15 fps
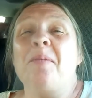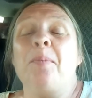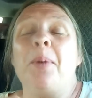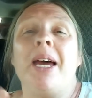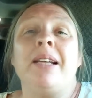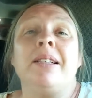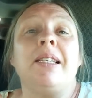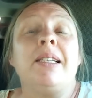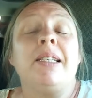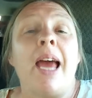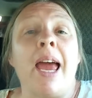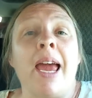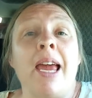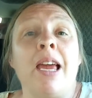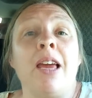But
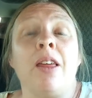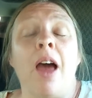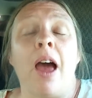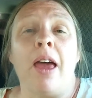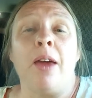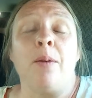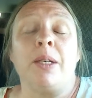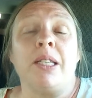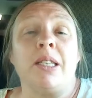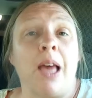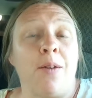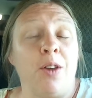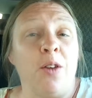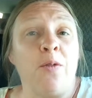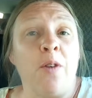today it was
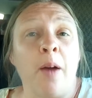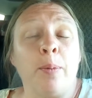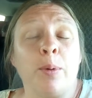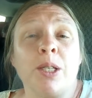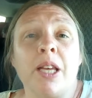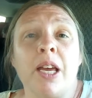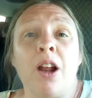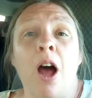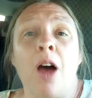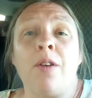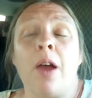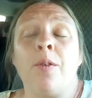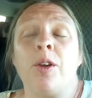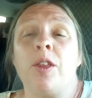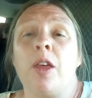75% off
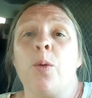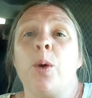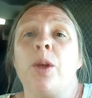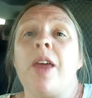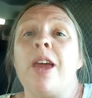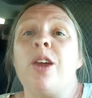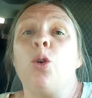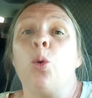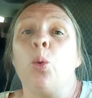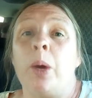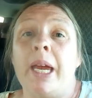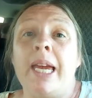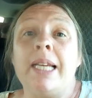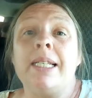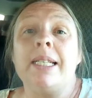everything with a
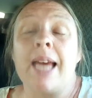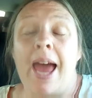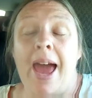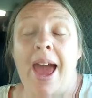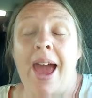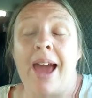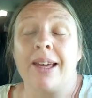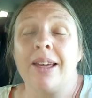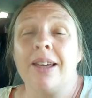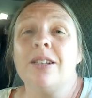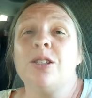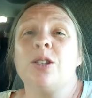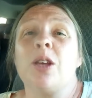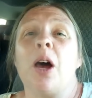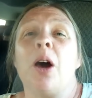green tag.
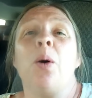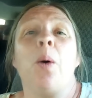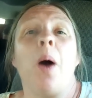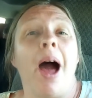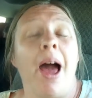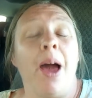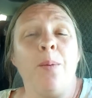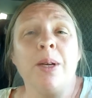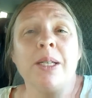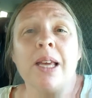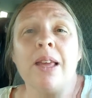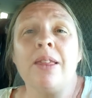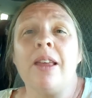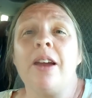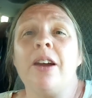So I was
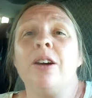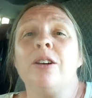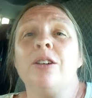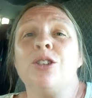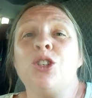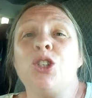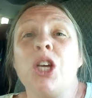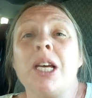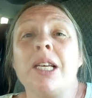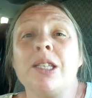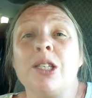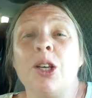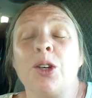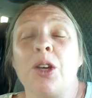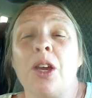in there
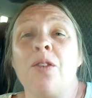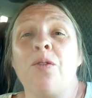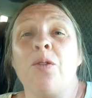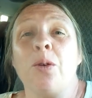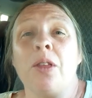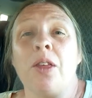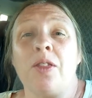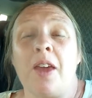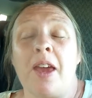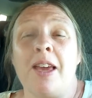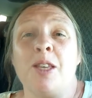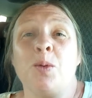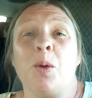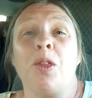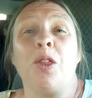just looking for the
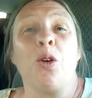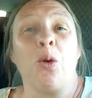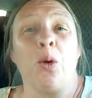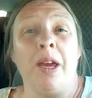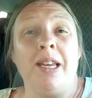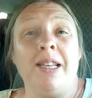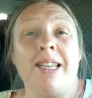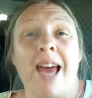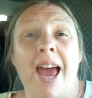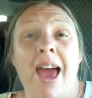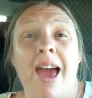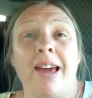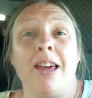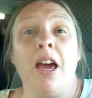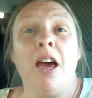things with the green
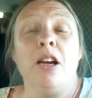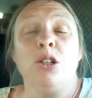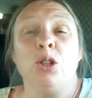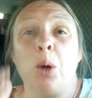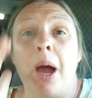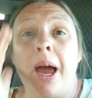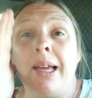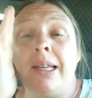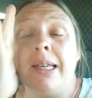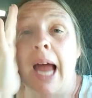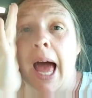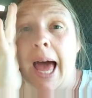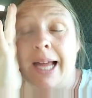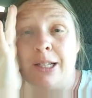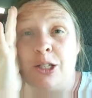tag, trying
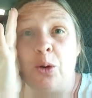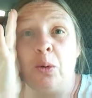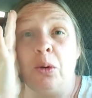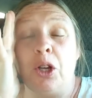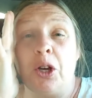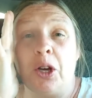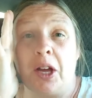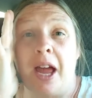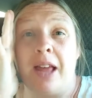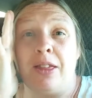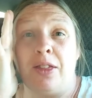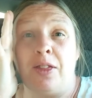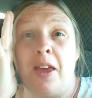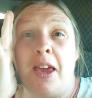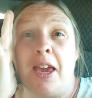not to look at
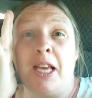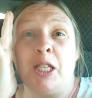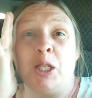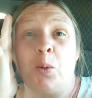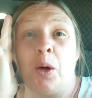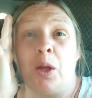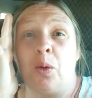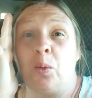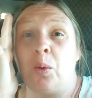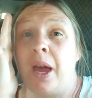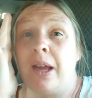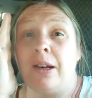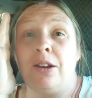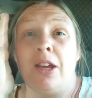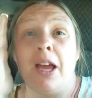the things with
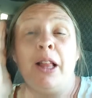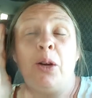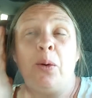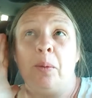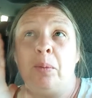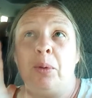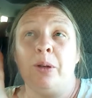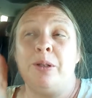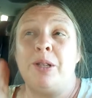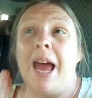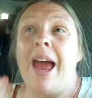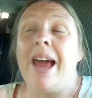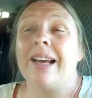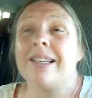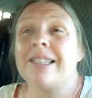red and yellow and blue
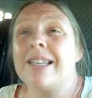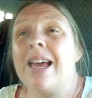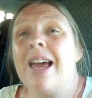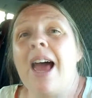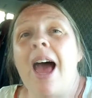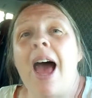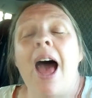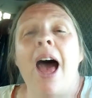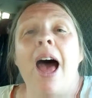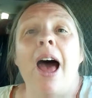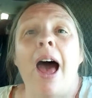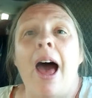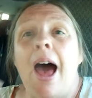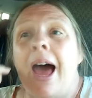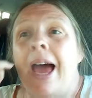tags.
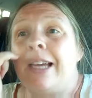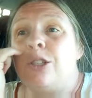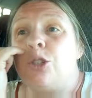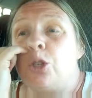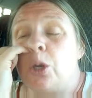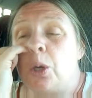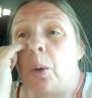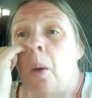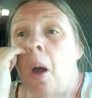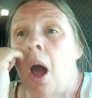I do